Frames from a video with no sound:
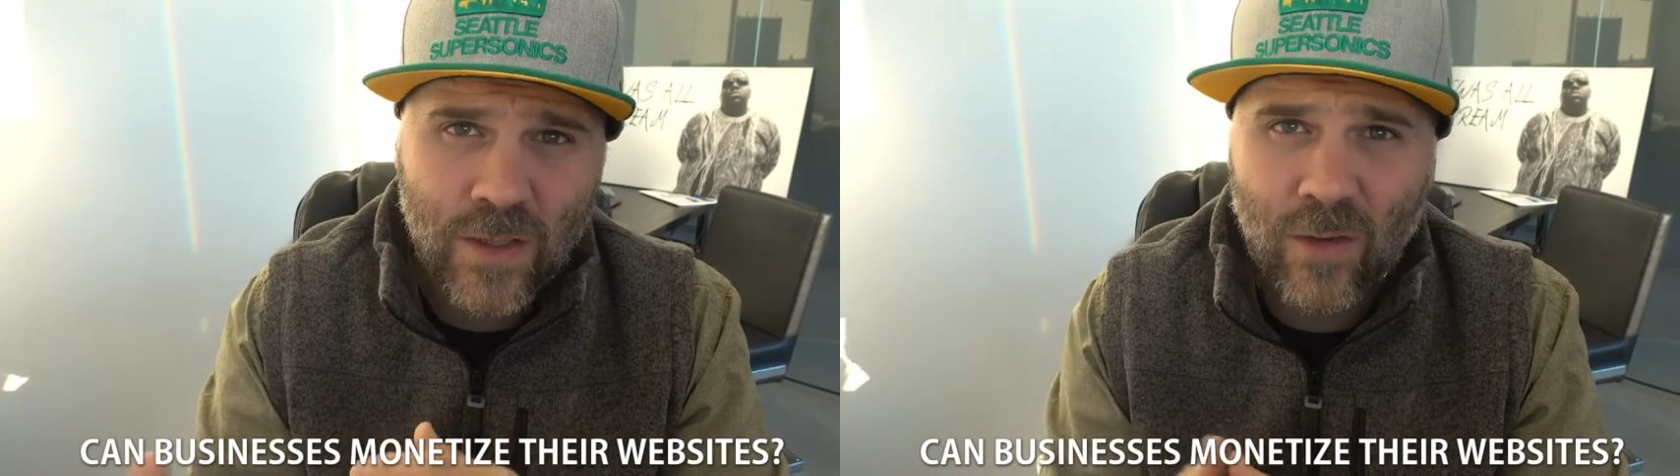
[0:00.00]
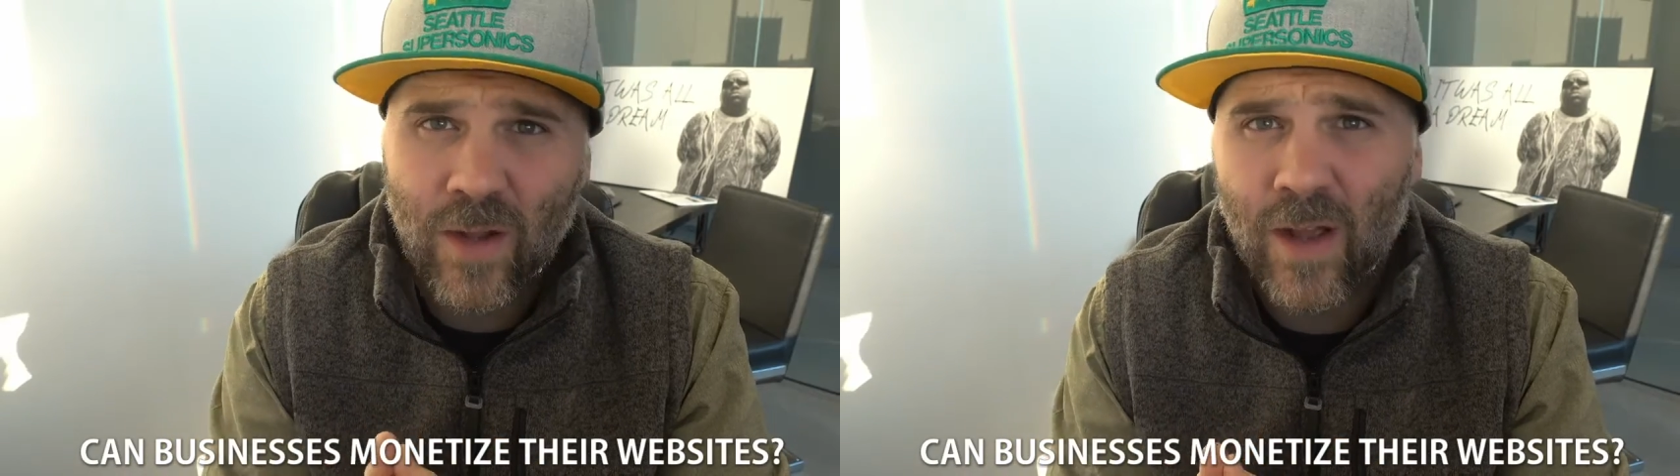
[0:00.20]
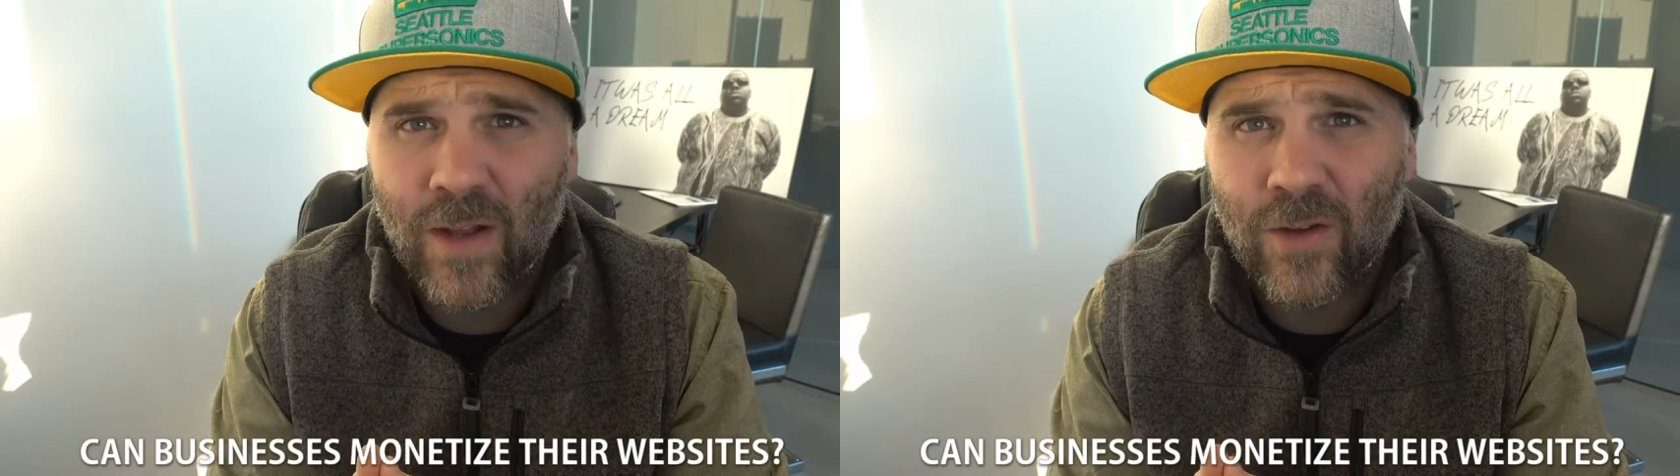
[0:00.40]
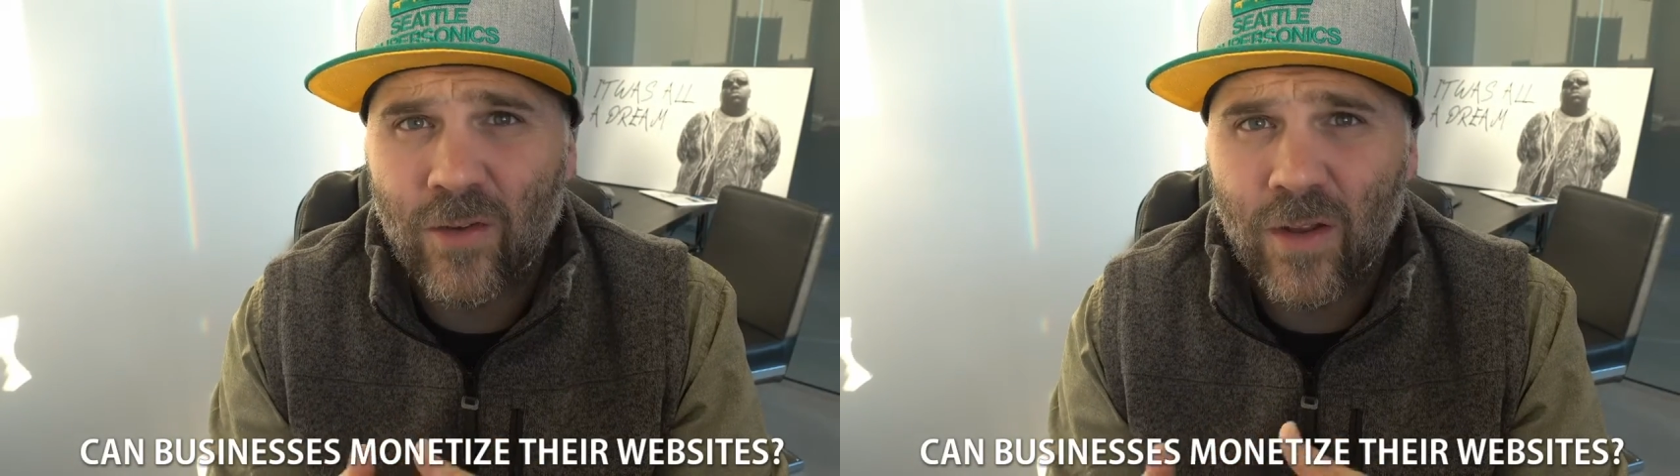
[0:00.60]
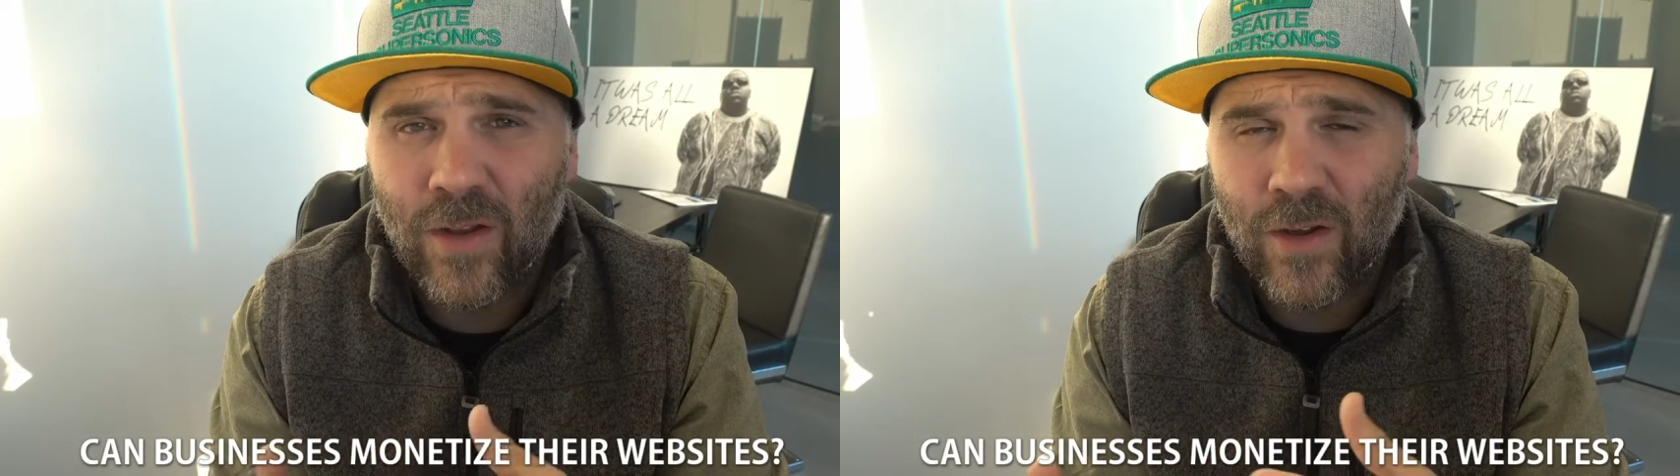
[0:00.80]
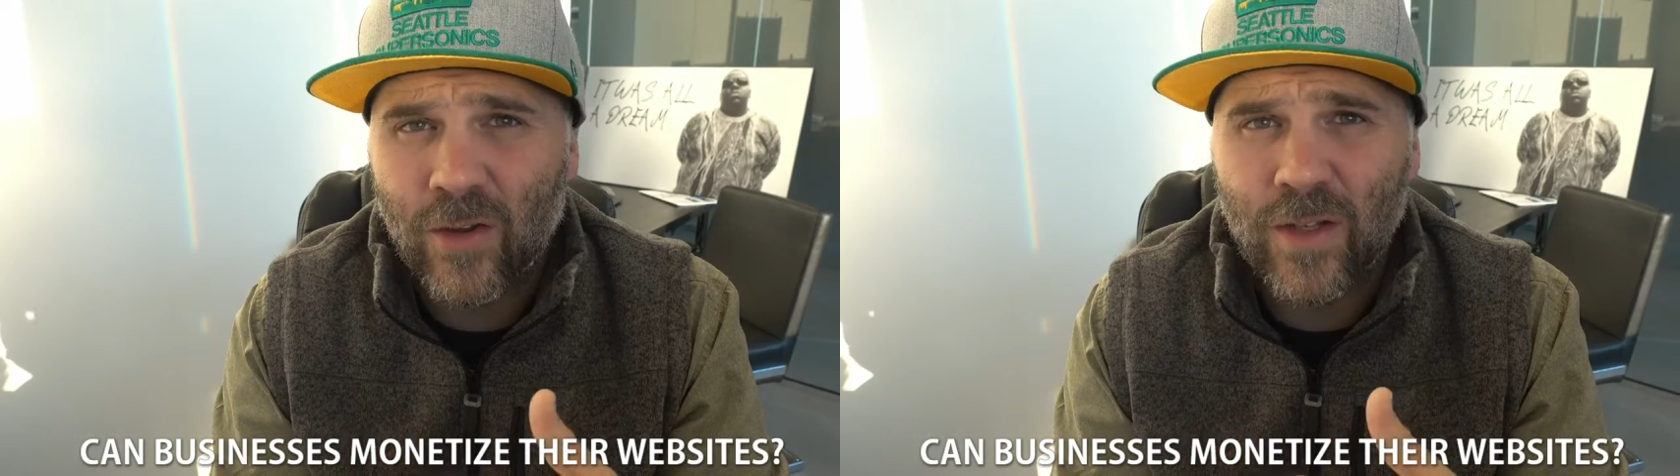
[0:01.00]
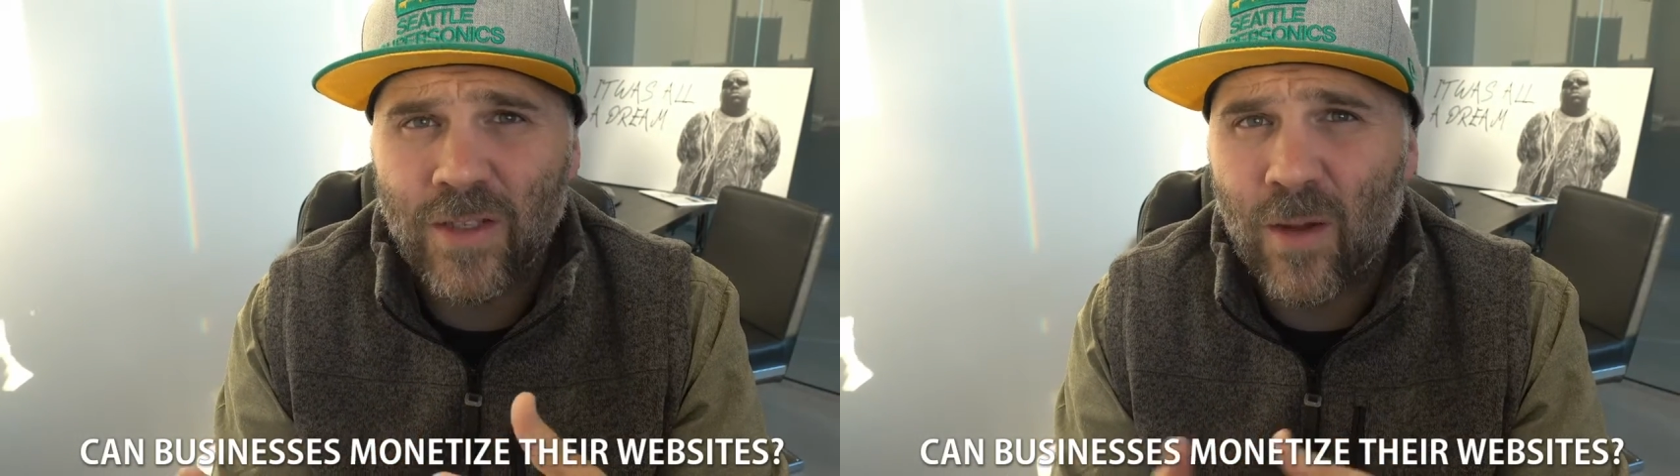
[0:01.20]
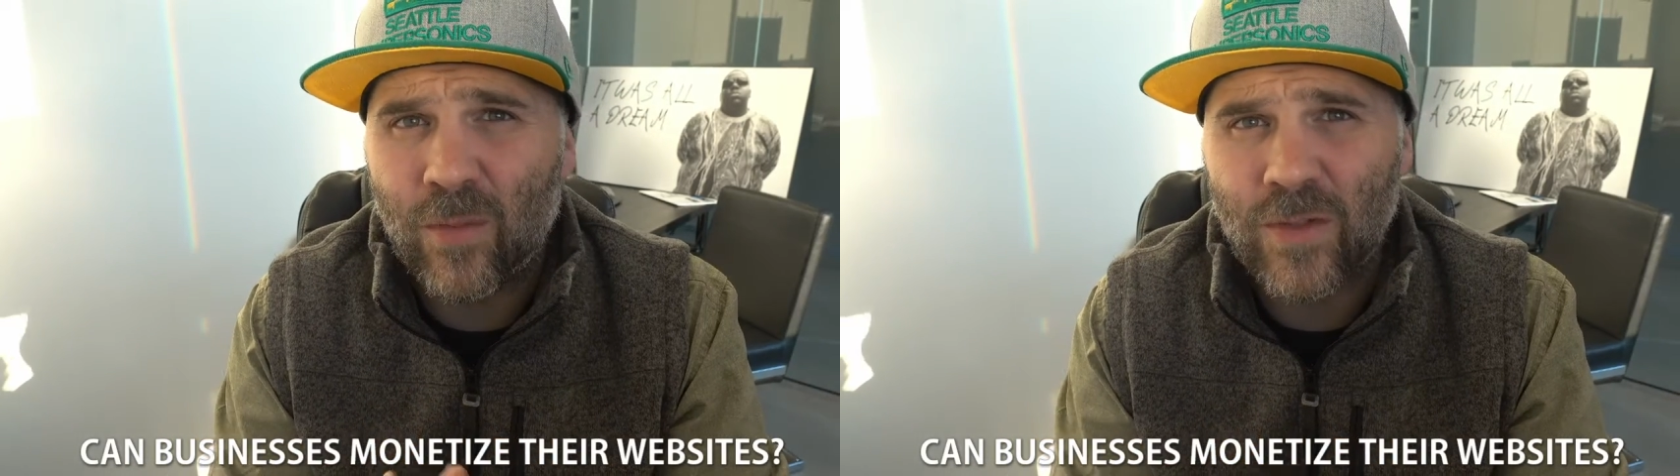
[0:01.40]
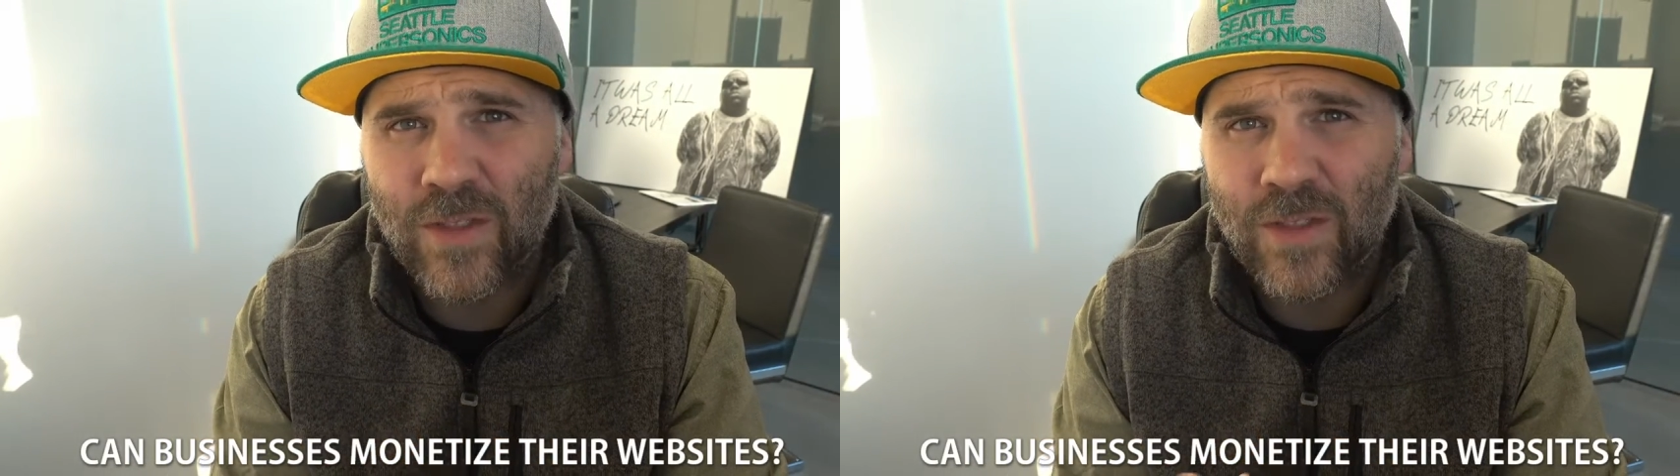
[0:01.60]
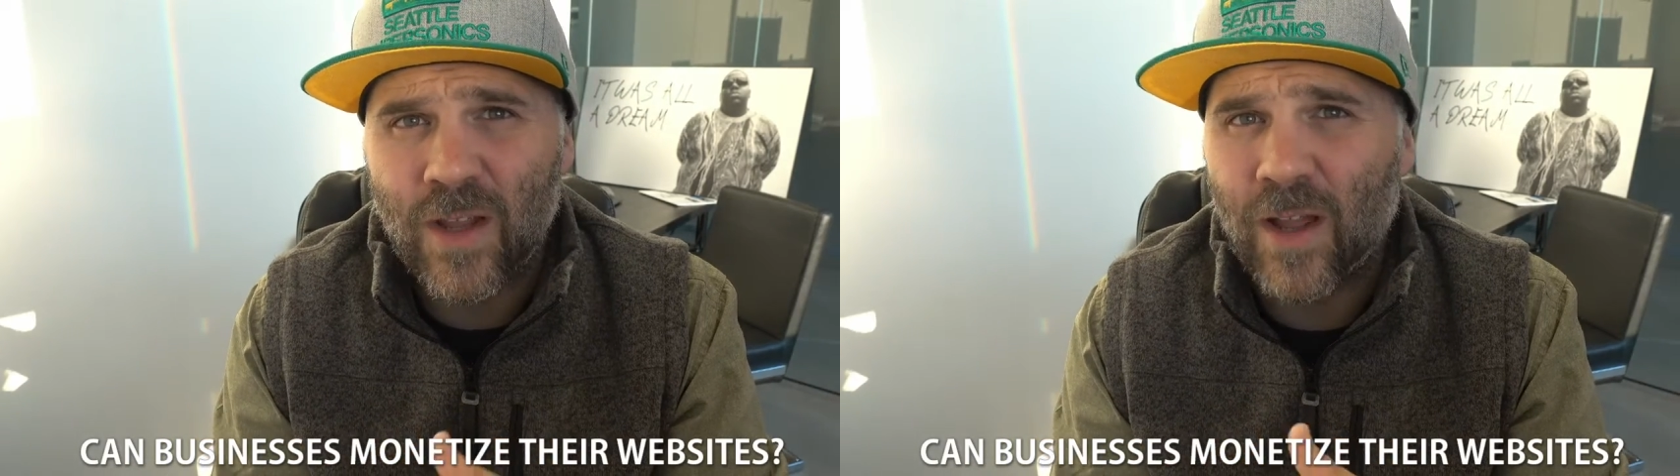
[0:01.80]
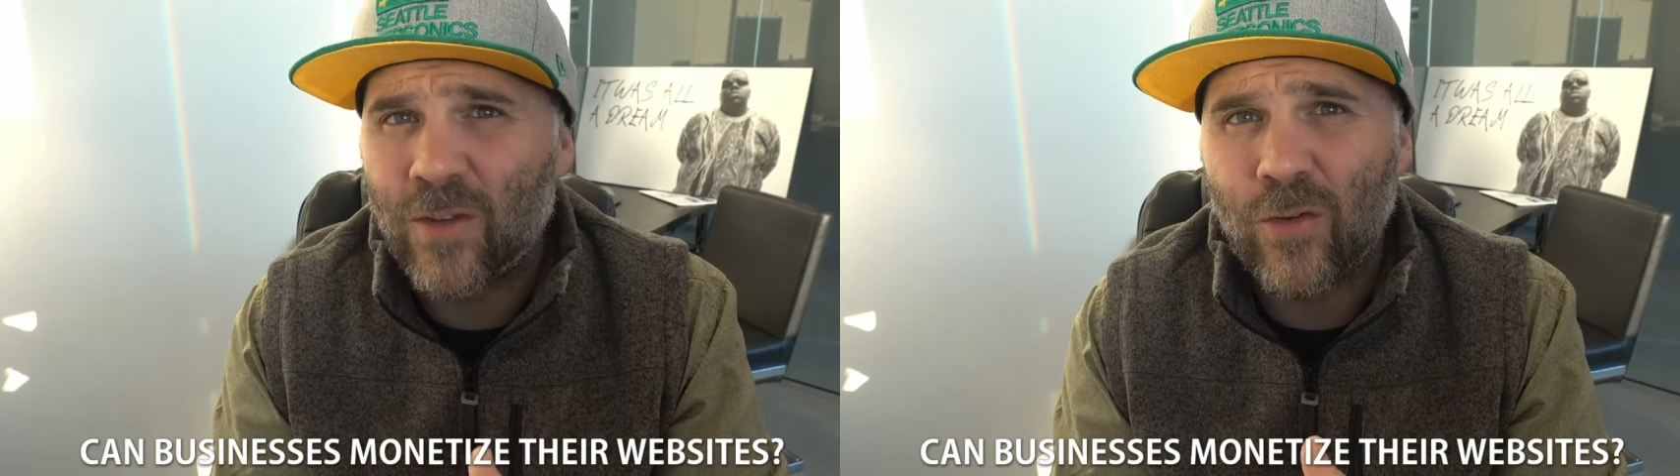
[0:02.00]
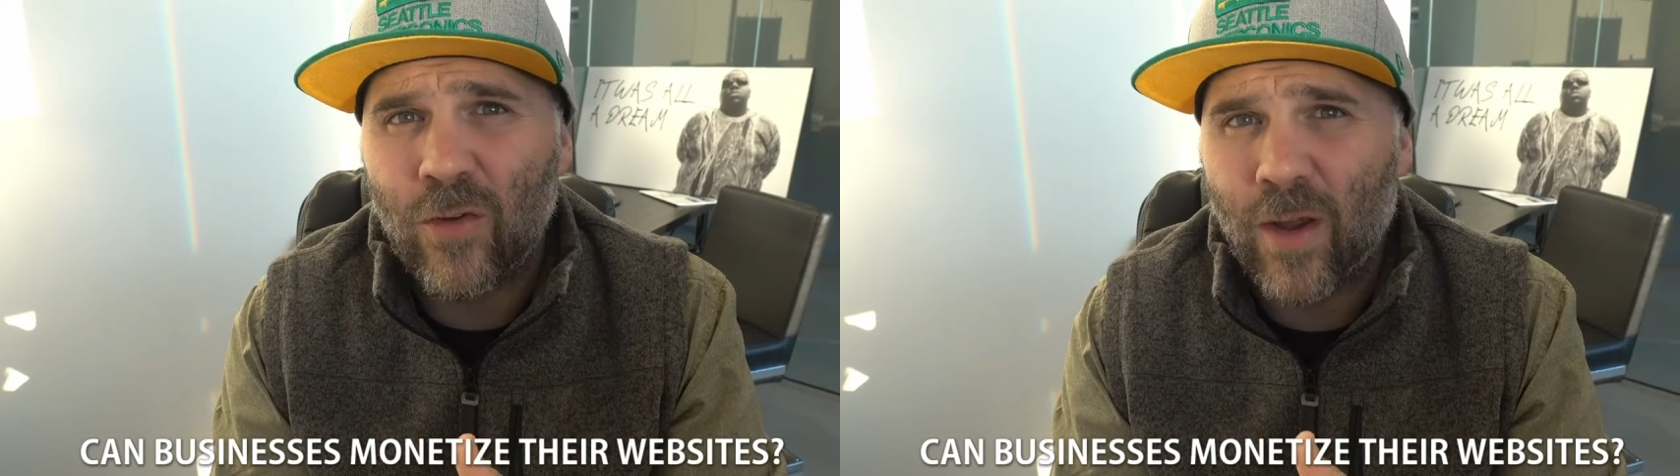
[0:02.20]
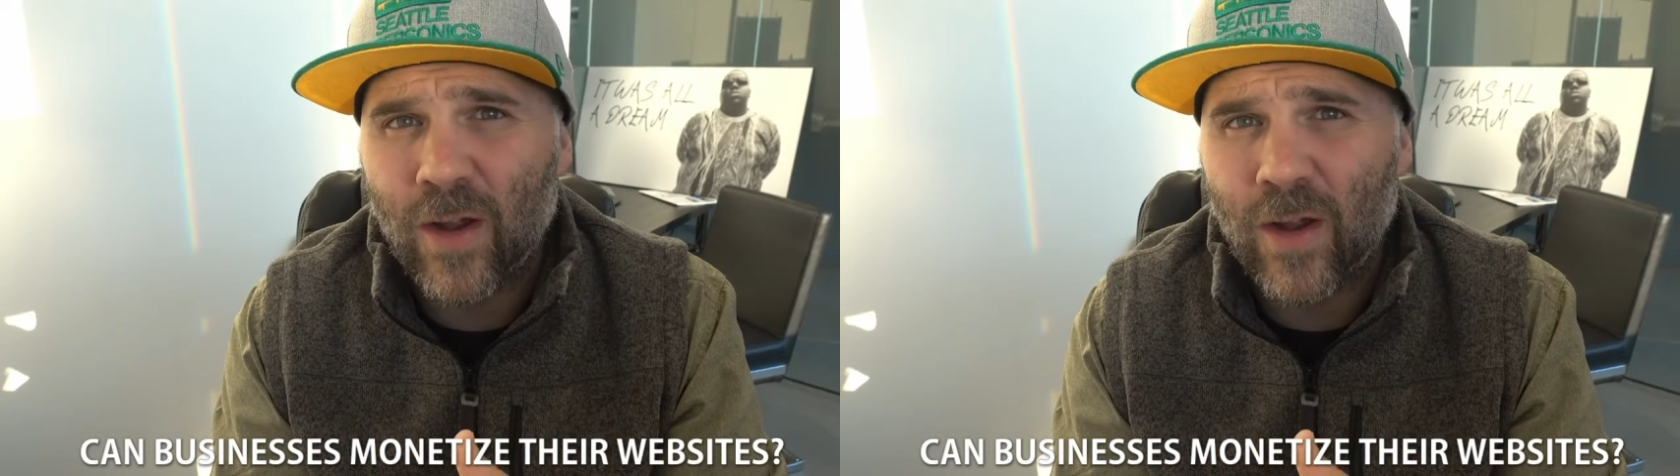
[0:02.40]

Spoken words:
A good example is this tattoo